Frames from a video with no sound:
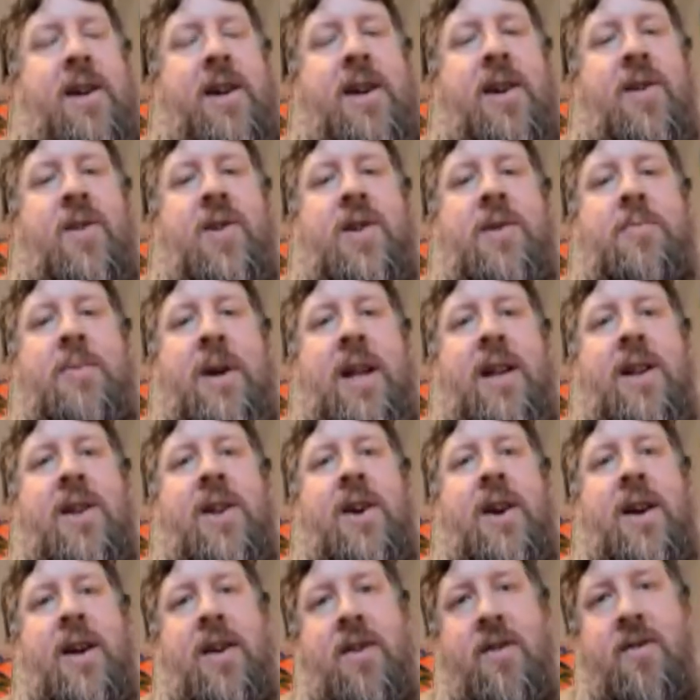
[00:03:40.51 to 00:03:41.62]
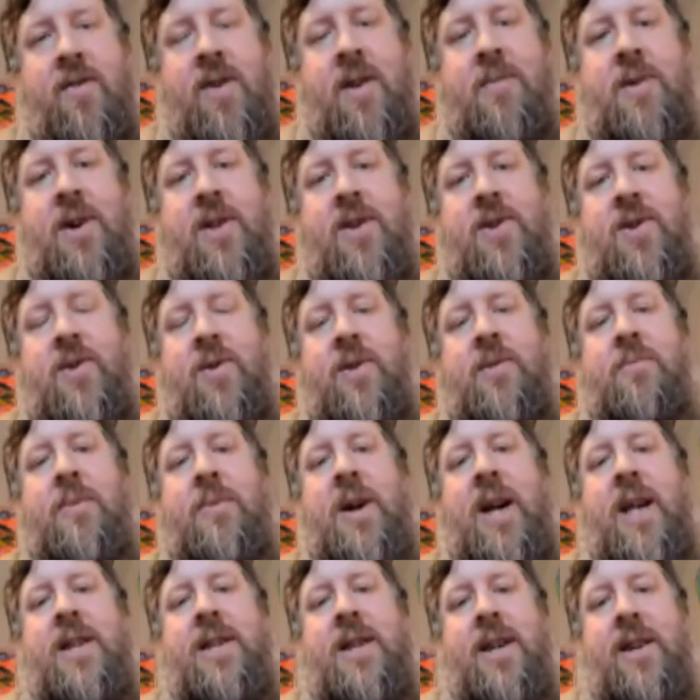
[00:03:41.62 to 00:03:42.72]
I don't spend like 3 months on a
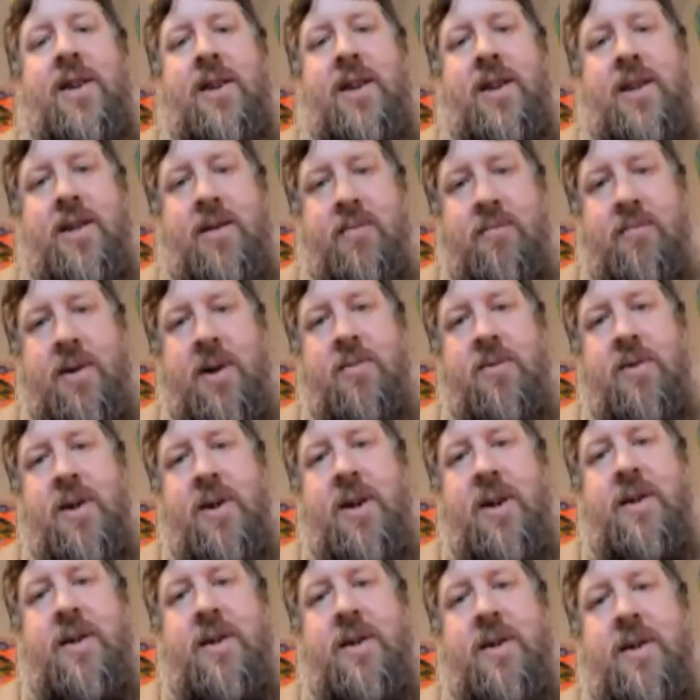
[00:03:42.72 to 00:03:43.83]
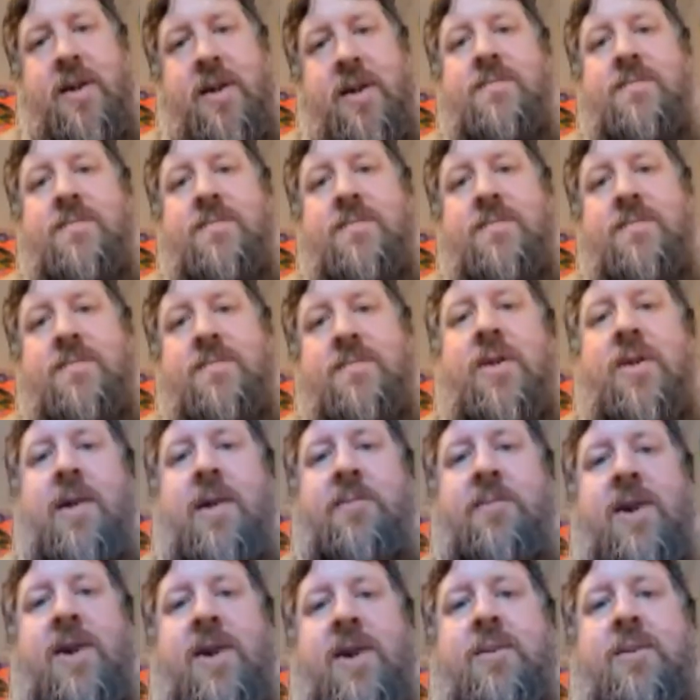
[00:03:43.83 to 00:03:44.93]
painting like people do. It's very
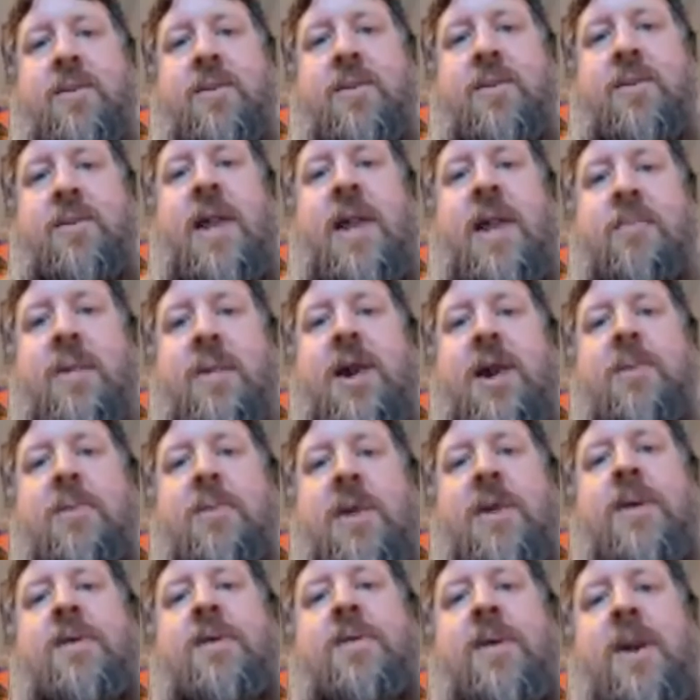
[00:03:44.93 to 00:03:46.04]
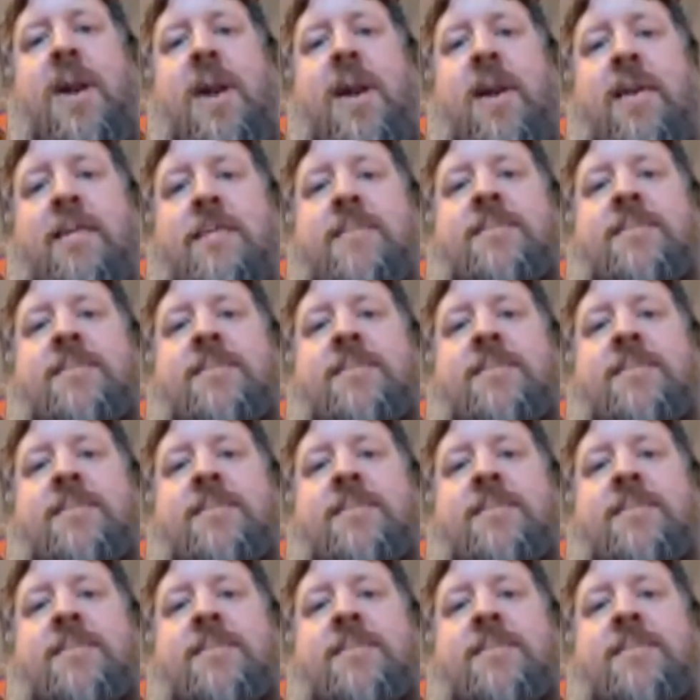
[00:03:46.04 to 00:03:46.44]
much a moment, really.